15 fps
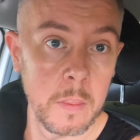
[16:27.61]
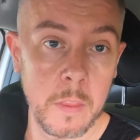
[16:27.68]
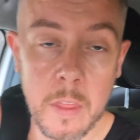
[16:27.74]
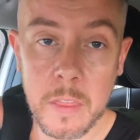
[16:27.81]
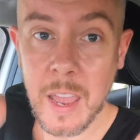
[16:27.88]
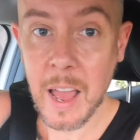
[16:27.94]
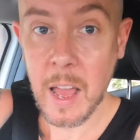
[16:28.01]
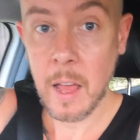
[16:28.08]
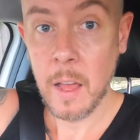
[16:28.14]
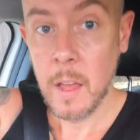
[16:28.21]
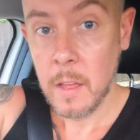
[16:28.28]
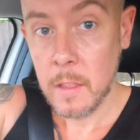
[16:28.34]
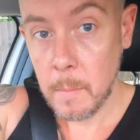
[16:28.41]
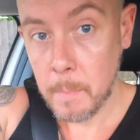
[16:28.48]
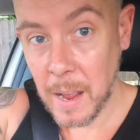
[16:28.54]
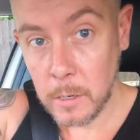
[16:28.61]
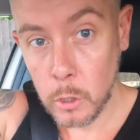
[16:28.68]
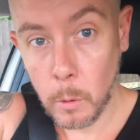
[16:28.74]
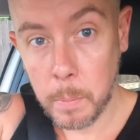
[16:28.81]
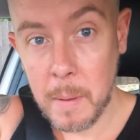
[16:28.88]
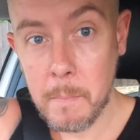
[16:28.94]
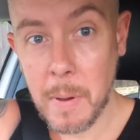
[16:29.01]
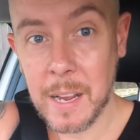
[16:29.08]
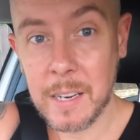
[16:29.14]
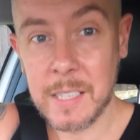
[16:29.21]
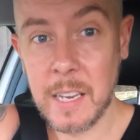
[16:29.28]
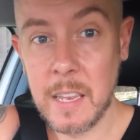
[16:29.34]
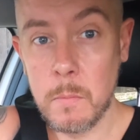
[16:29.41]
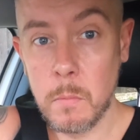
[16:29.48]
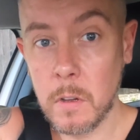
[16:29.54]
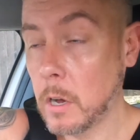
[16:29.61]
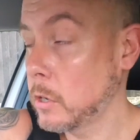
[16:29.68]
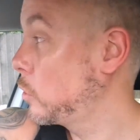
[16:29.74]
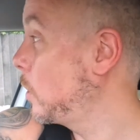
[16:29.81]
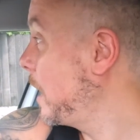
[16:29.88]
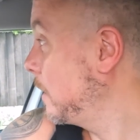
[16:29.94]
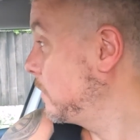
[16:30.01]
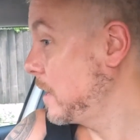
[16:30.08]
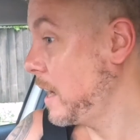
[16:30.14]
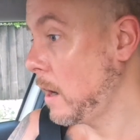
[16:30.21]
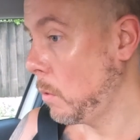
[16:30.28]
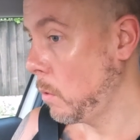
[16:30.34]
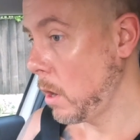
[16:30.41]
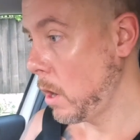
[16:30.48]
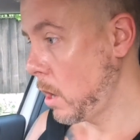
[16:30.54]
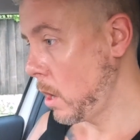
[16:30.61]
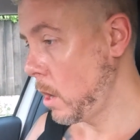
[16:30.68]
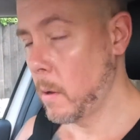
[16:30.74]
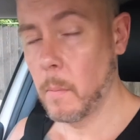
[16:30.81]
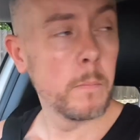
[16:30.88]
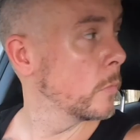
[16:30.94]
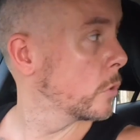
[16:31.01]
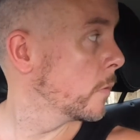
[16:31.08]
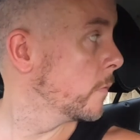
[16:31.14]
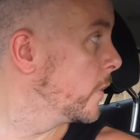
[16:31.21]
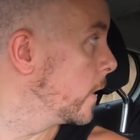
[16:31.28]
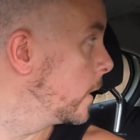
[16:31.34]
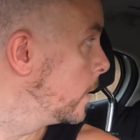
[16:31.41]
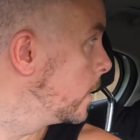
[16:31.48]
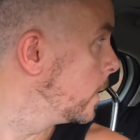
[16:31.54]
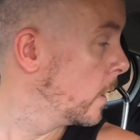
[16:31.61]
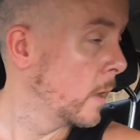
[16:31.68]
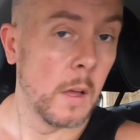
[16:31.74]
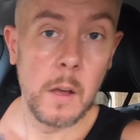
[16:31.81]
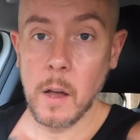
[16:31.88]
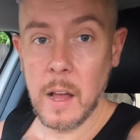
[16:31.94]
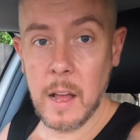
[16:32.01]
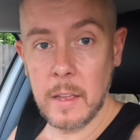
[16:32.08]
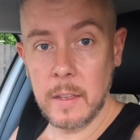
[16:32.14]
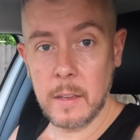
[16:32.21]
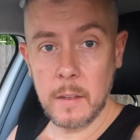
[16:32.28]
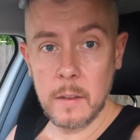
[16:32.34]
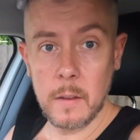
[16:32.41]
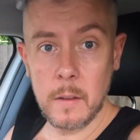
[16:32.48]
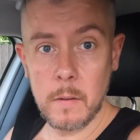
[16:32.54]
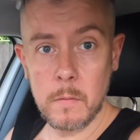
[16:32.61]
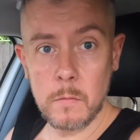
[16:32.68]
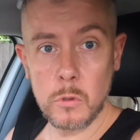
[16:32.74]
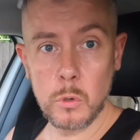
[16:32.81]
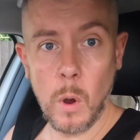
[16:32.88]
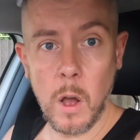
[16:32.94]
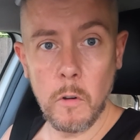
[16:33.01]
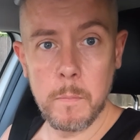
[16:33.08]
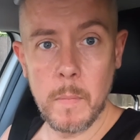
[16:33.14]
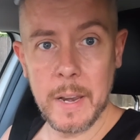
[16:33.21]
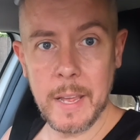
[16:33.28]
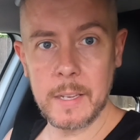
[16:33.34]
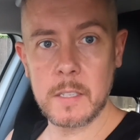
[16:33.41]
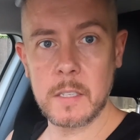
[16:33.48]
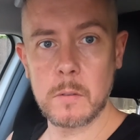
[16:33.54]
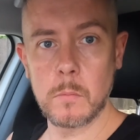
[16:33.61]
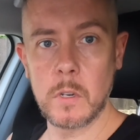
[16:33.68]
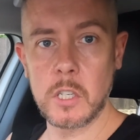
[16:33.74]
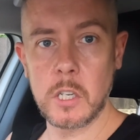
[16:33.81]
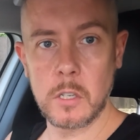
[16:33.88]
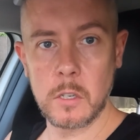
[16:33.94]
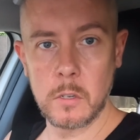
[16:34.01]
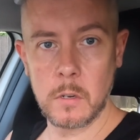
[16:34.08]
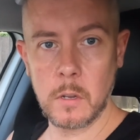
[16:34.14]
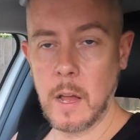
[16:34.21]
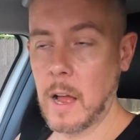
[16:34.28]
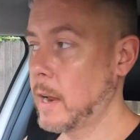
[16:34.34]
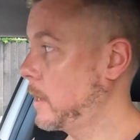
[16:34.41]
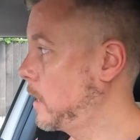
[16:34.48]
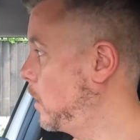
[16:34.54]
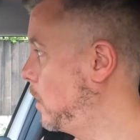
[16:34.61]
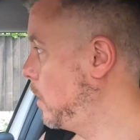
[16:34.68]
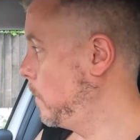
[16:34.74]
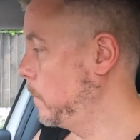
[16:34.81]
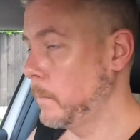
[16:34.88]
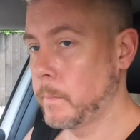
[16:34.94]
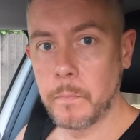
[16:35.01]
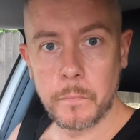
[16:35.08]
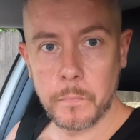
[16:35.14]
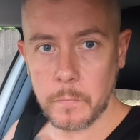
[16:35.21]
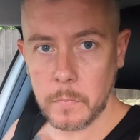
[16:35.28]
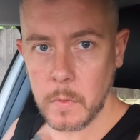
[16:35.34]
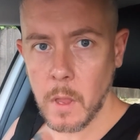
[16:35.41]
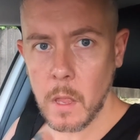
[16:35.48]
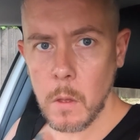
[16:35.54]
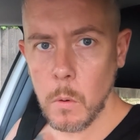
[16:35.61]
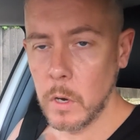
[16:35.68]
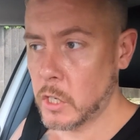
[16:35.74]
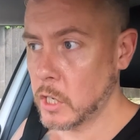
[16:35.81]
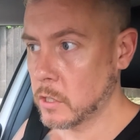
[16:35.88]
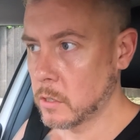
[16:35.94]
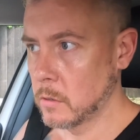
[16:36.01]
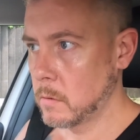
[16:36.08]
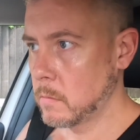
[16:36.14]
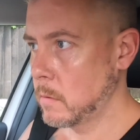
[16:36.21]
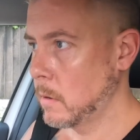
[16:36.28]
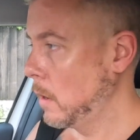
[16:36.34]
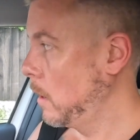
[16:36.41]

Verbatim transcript: There they are. They're bagged up in back seat. We've got to drive now um, something like 12 minutes, which isn't like, um, which isn't